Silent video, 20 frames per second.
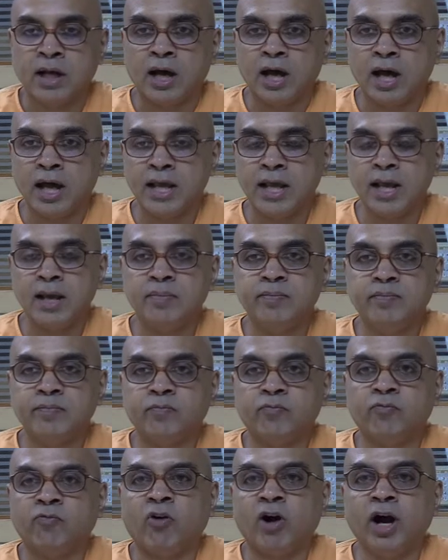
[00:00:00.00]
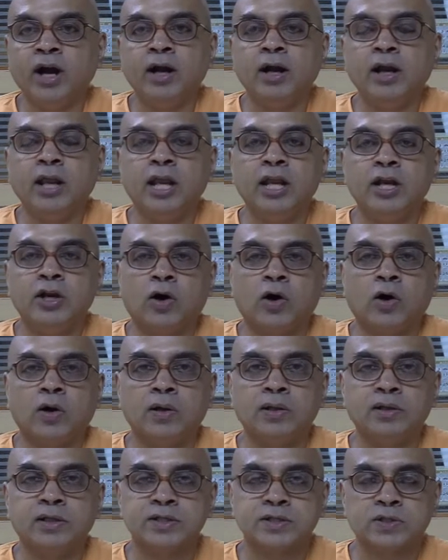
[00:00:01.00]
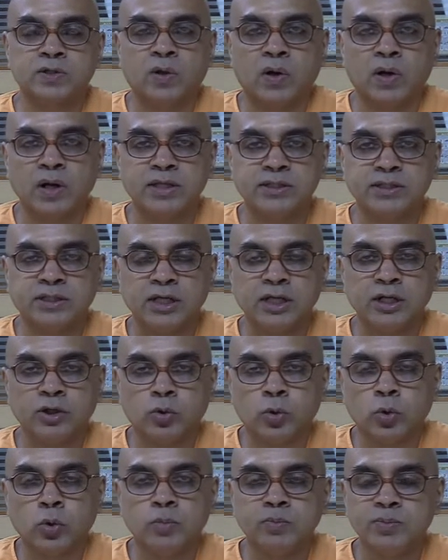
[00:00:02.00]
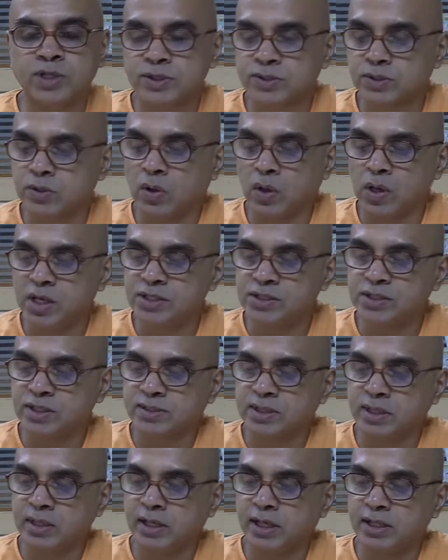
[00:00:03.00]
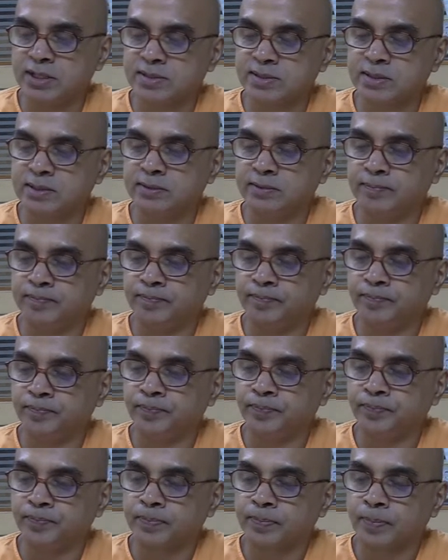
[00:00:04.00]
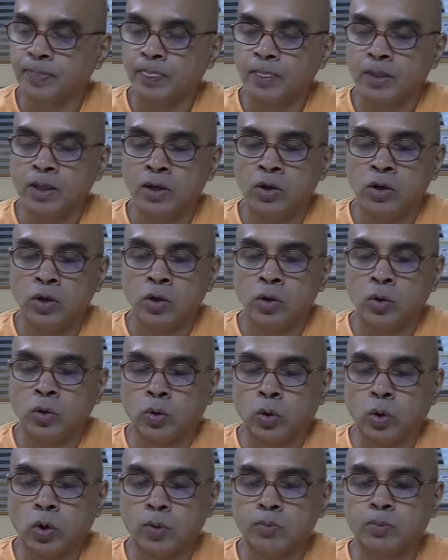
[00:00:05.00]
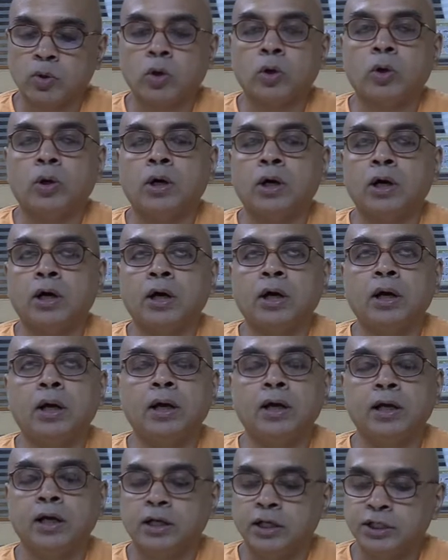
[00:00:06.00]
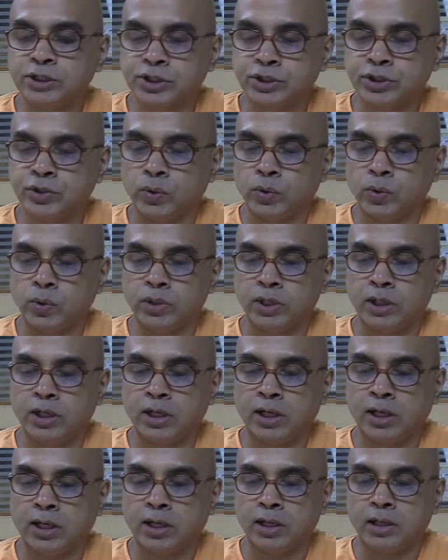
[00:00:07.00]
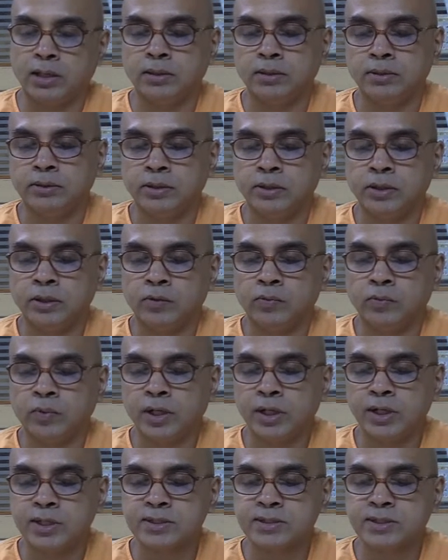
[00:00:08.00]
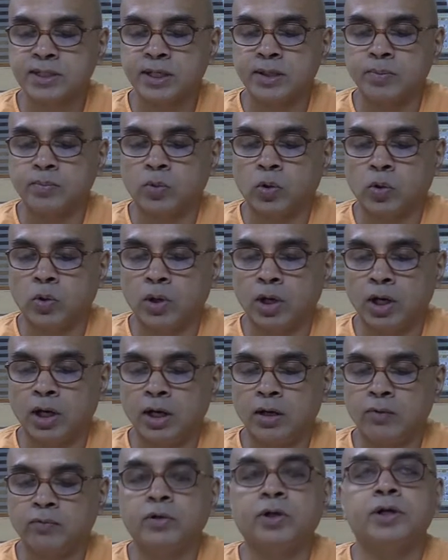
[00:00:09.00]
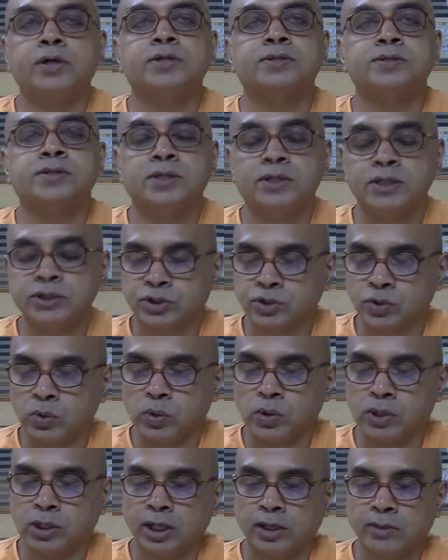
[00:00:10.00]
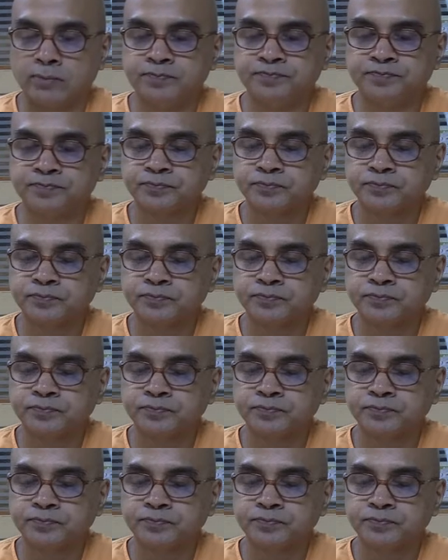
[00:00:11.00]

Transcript: I am one in all, this knowledge, in whom this knowledge has arisen. Ko mohaha kashokaha. Where is there moha? Where is there shoka?